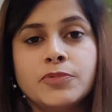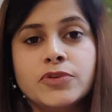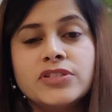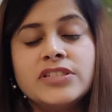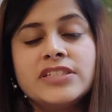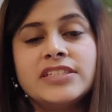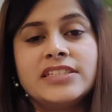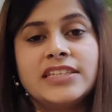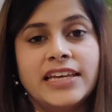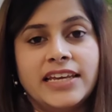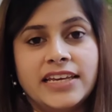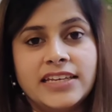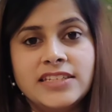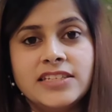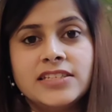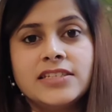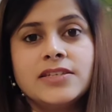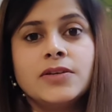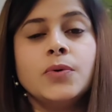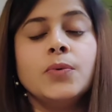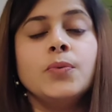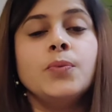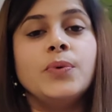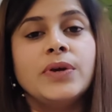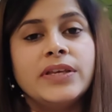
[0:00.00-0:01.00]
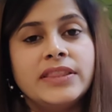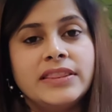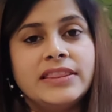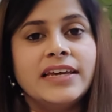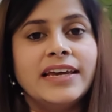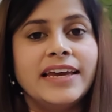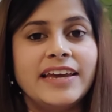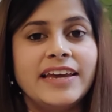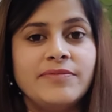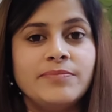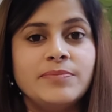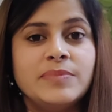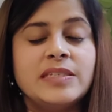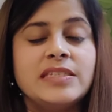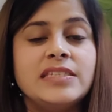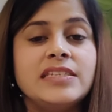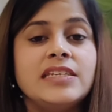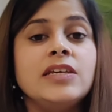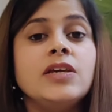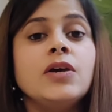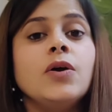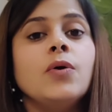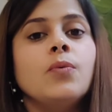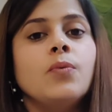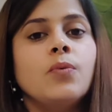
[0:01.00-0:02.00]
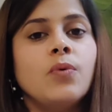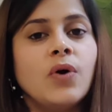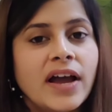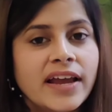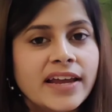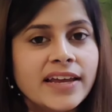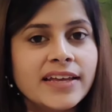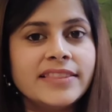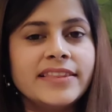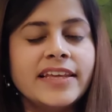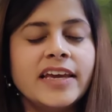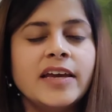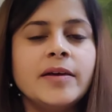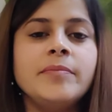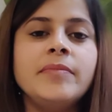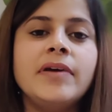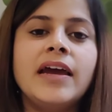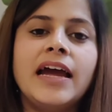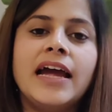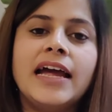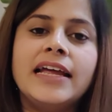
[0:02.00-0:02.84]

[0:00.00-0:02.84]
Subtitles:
processed with the embassy via them,